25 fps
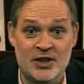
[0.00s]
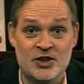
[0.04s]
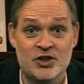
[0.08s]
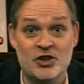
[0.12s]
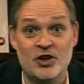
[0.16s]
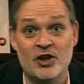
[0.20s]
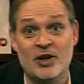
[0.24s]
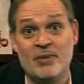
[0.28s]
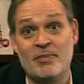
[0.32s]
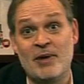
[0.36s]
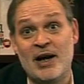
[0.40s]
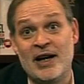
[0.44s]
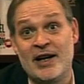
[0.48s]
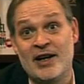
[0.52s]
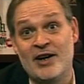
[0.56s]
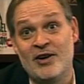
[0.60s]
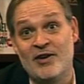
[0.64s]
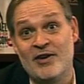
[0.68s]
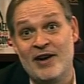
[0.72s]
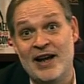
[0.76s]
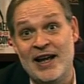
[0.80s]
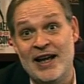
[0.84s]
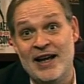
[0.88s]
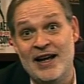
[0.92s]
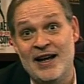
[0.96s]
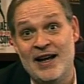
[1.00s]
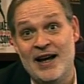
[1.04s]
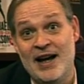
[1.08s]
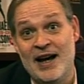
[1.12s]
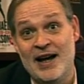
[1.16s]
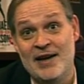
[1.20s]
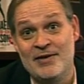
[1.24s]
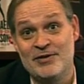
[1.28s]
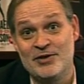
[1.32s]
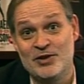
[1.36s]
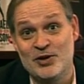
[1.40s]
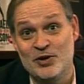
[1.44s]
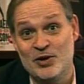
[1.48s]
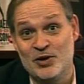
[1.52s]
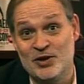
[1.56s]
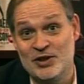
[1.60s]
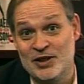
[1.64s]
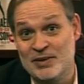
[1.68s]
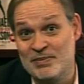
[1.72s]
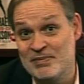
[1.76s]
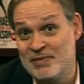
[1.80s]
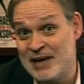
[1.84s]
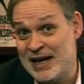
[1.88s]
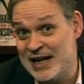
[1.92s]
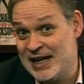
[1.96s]
During my career I've
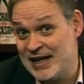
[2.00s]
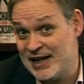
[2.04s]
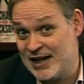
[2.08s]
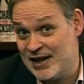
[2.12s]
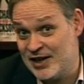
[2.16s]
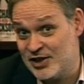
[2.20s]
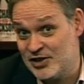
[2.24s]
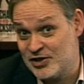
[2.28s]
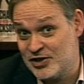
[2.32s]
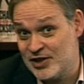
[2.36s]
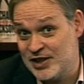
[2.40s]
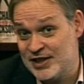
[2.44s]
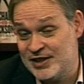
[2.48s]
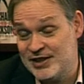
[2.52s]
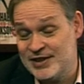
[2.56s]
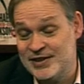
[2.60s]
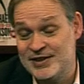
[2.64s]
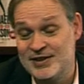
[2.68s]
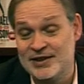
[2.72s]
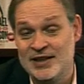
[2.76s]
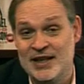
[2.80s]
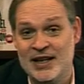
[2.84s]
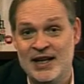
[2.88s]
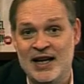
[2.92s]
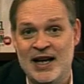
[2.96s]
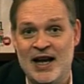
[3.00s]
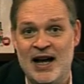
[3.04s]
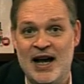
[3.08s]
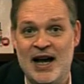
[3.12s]
taught in many countries.